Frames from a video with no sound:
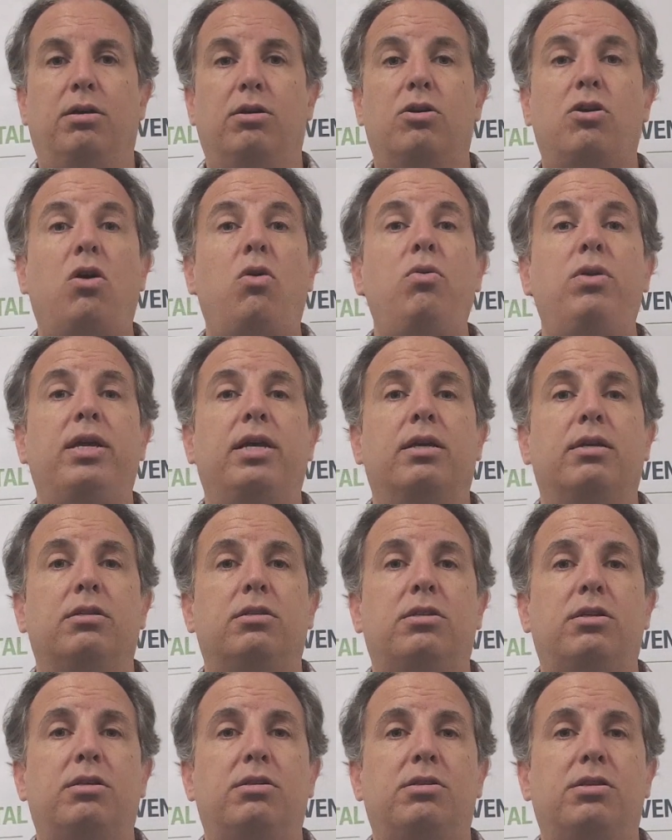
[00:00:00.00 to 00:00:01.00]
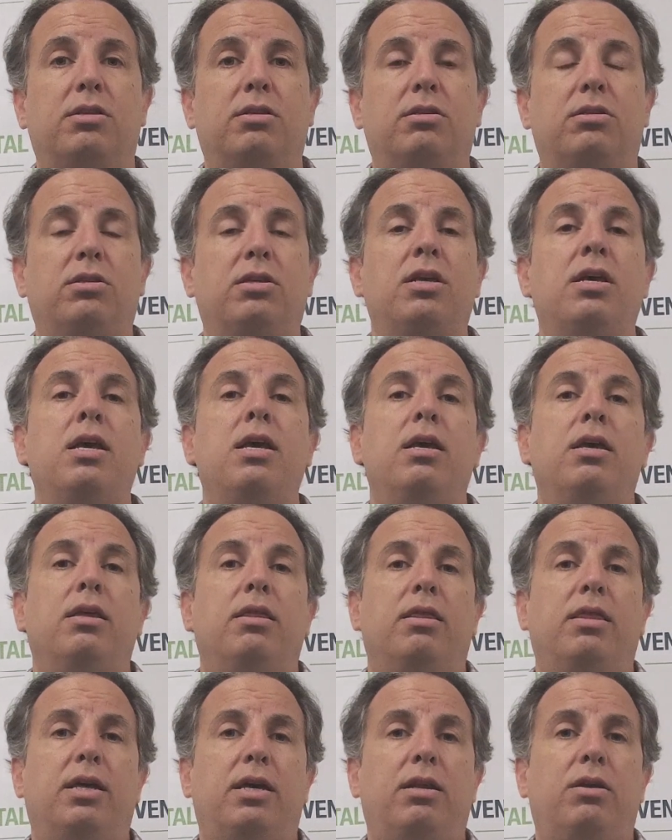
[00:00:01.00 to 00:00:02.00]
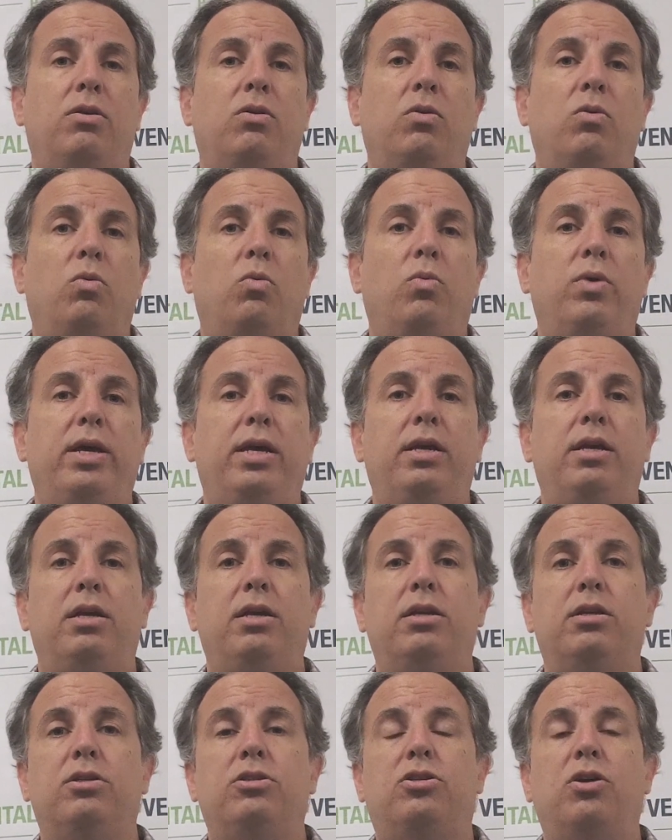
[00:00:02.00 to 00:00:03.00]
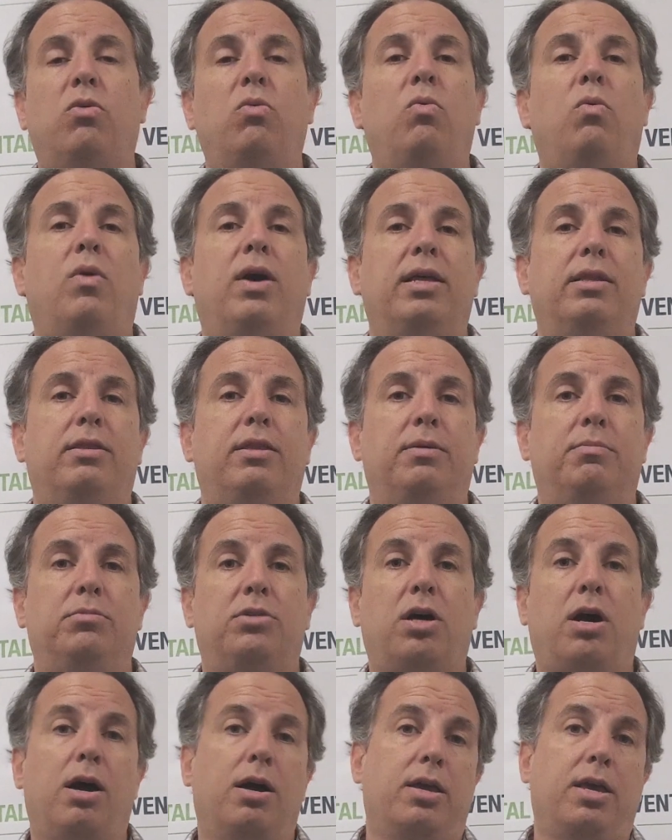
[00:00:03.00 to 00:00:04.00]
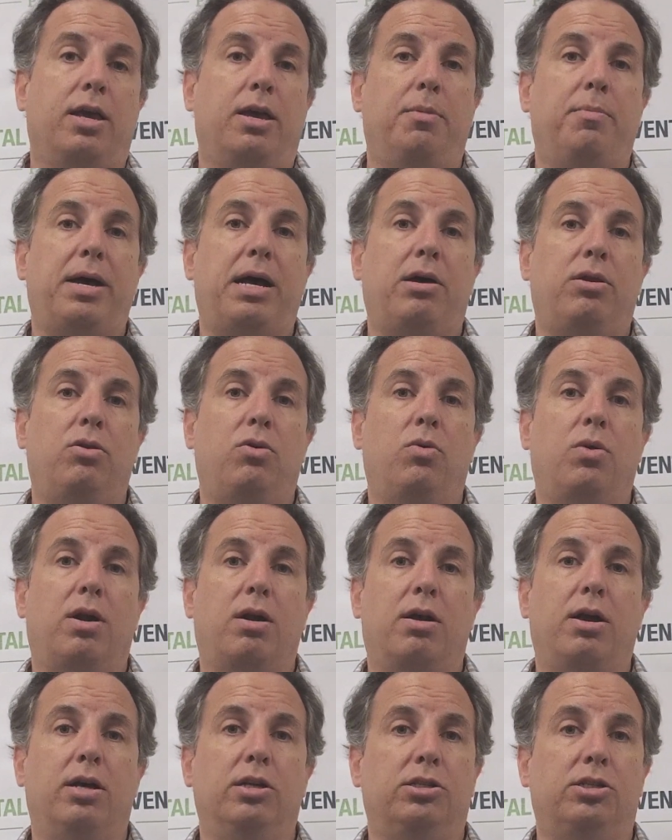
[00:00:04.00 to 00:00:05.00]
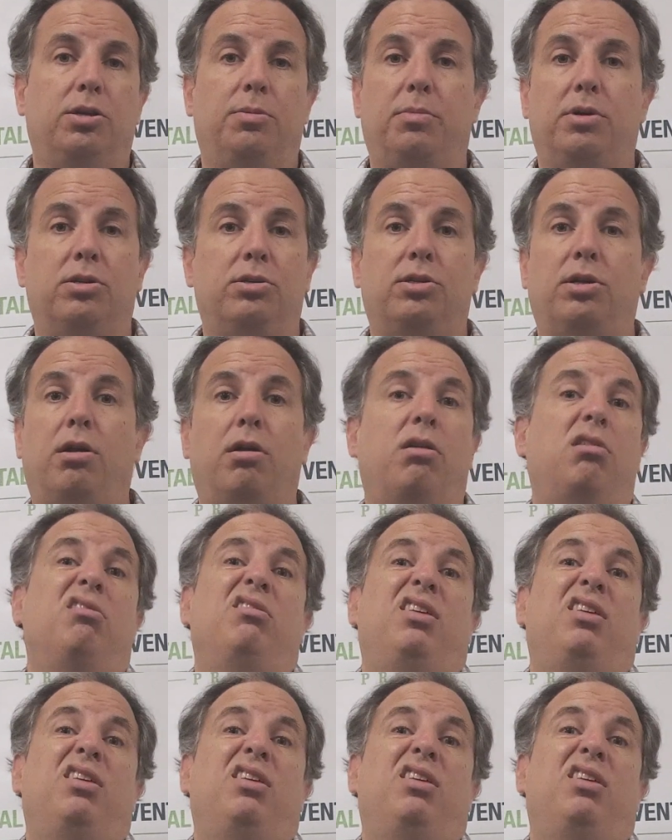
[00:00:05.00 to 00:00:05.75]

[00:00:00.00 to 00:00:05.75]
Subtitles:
coding assistance, then we don't want them talking about who our customers are.